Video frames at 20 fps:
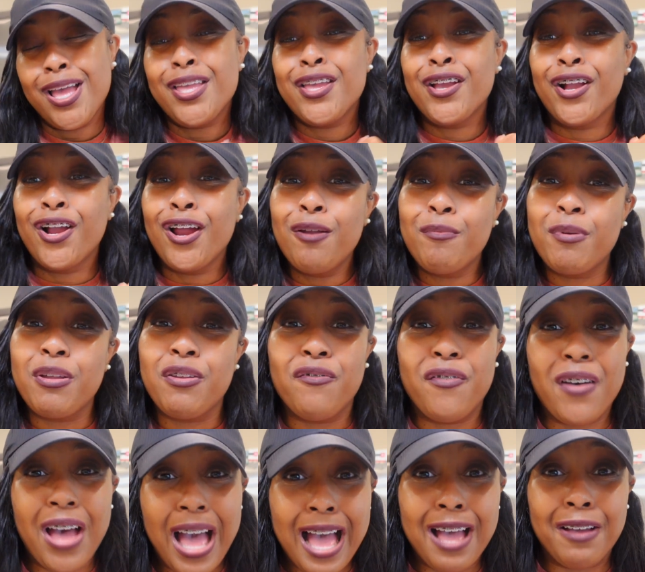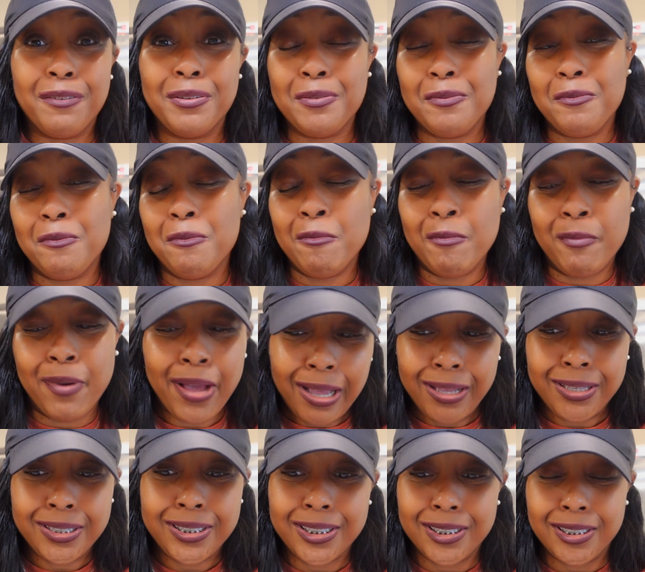Your girl be vibing by
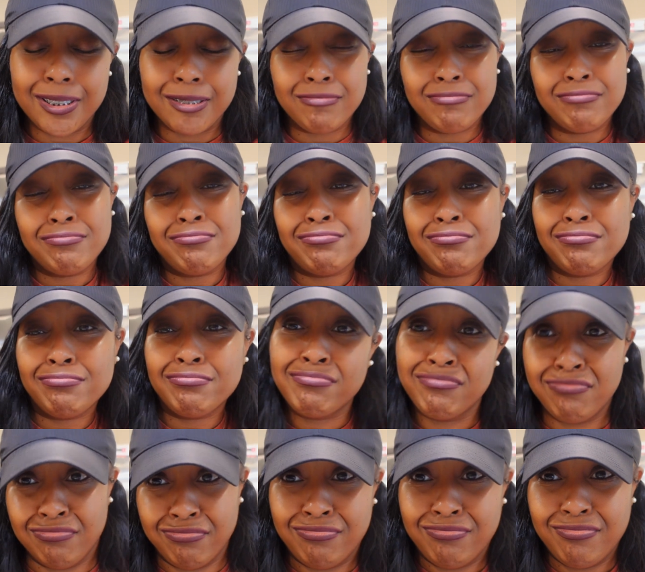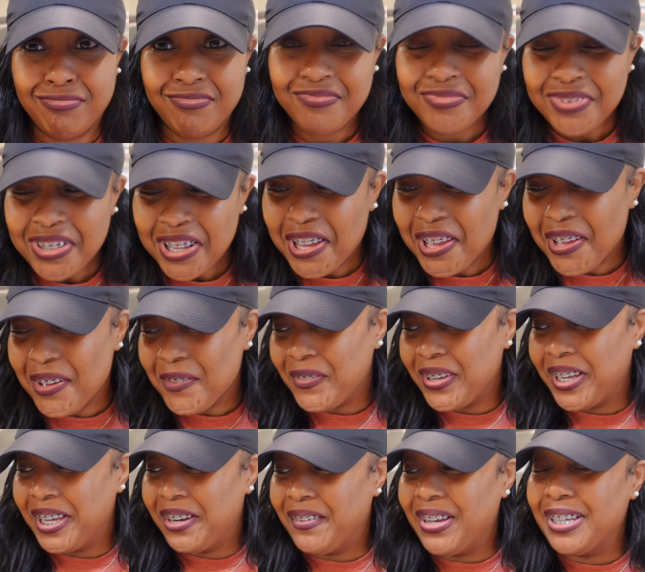herself. But
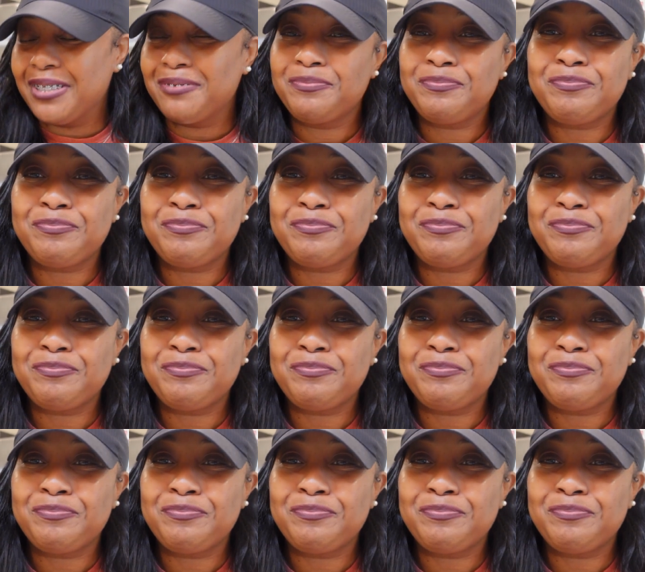anyway,